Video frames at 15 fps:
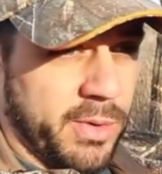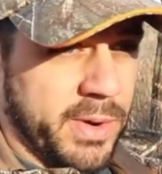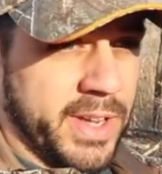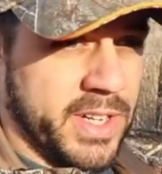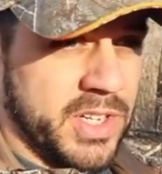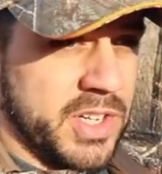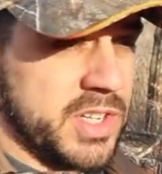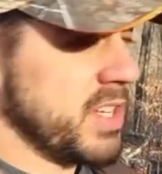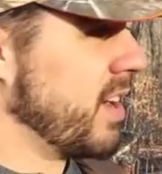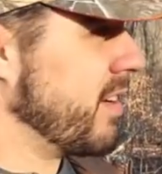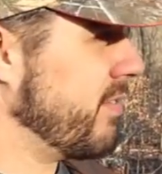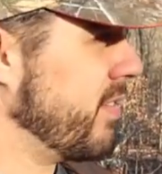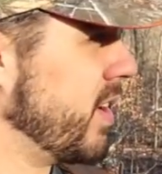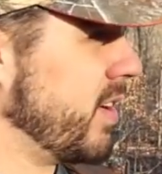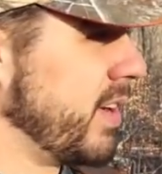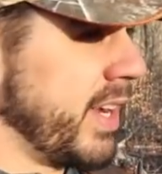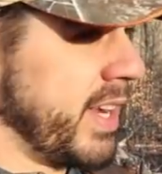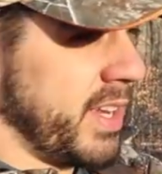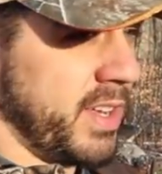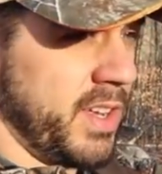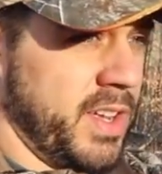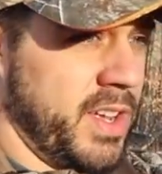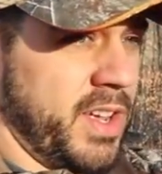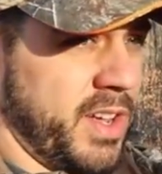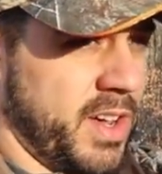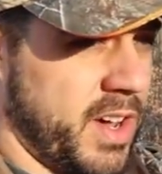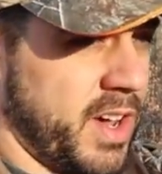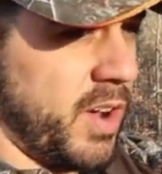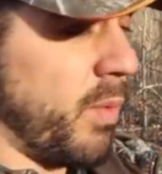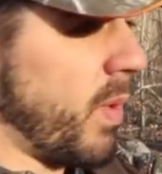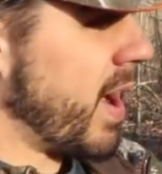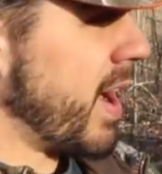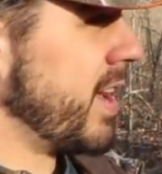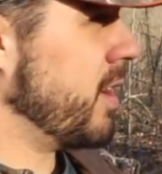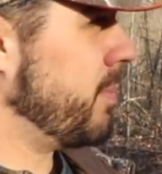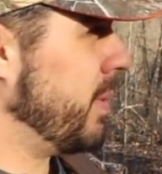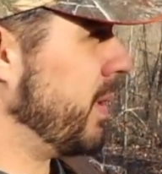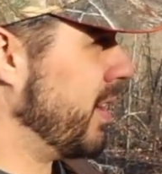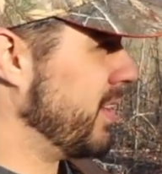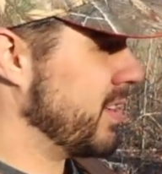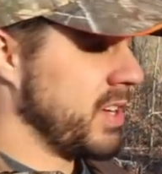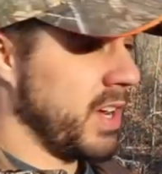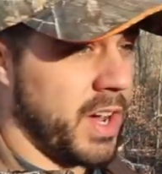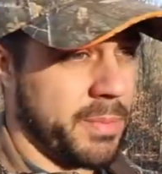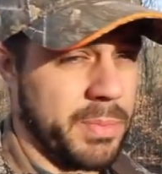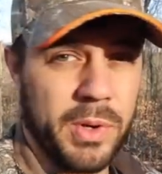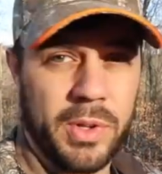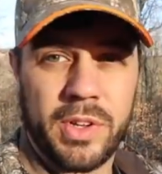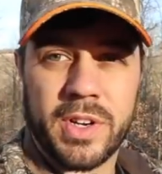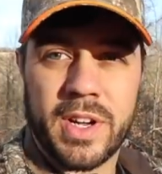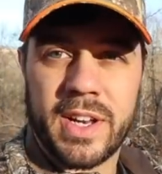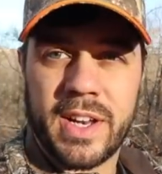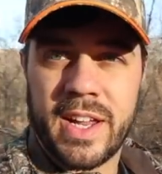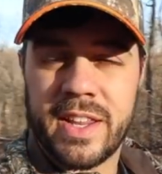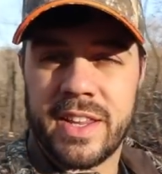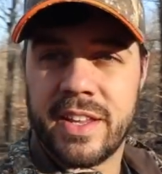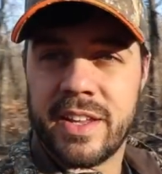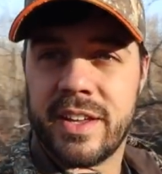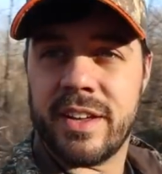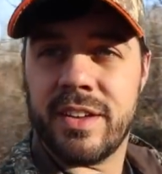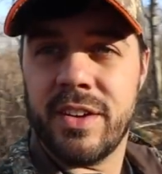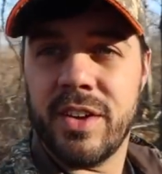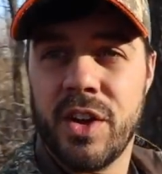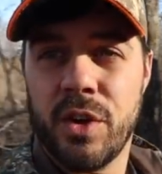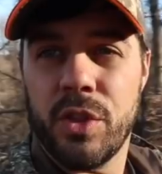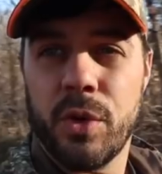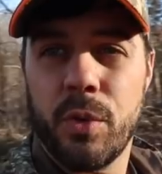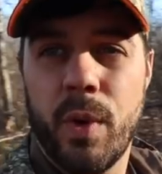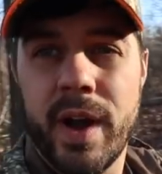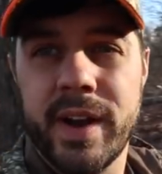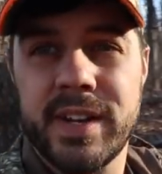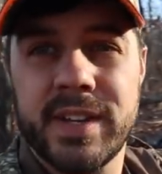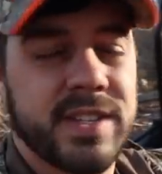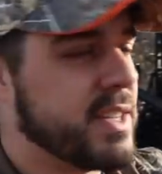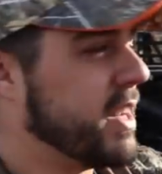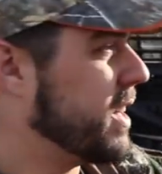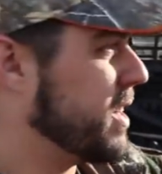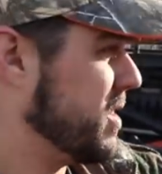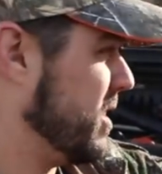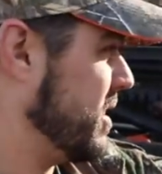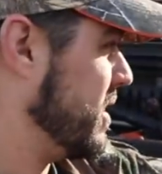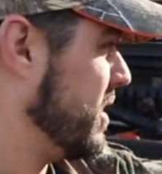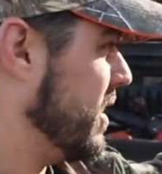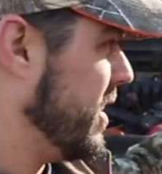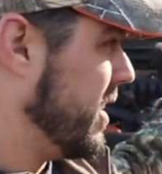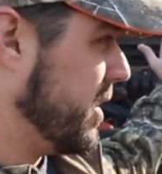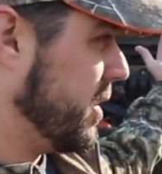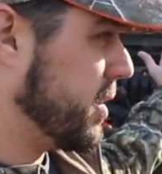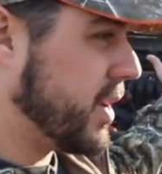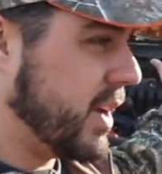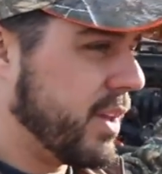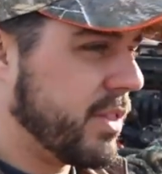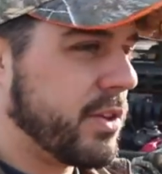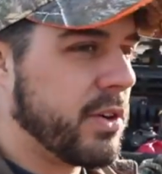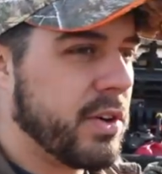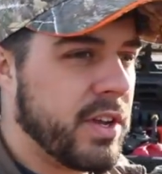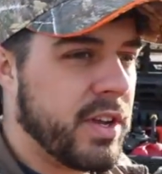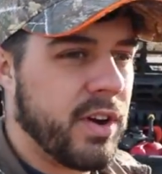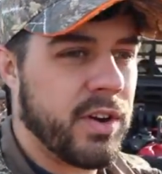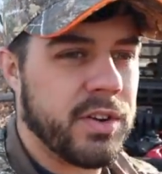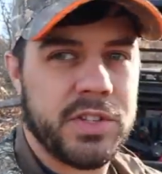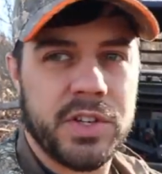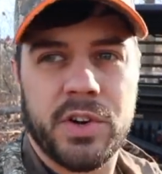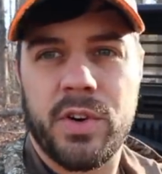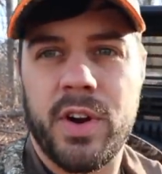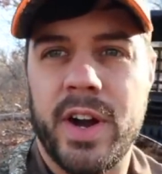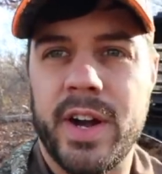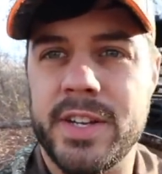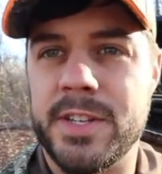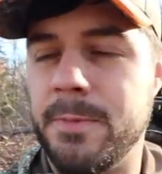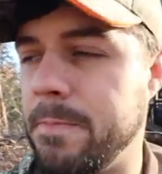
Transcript: ridge. It's not very uh, wide up here at the top. You're looking at the, the widest section, you're looking at 30 yards across.